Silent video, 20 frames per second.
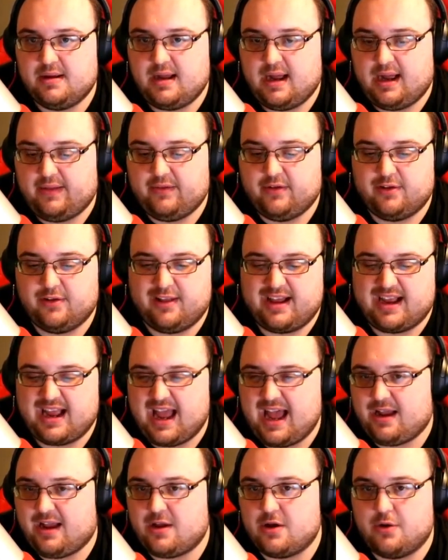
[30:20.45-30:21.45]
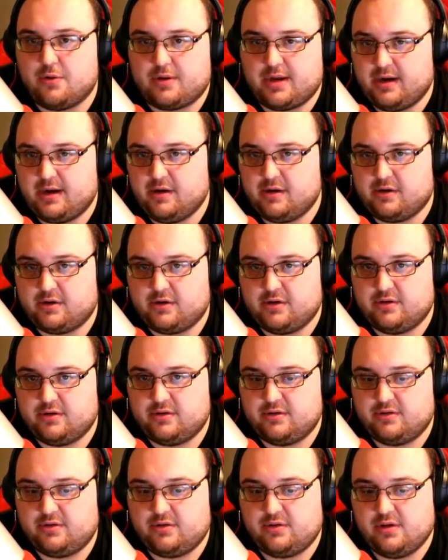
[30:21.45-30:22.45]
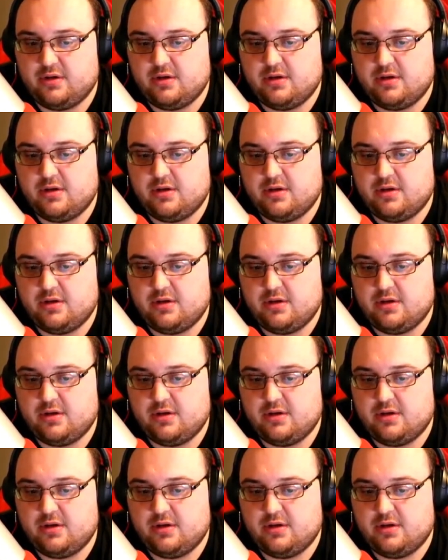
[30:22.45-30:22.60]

and they're like echo characters.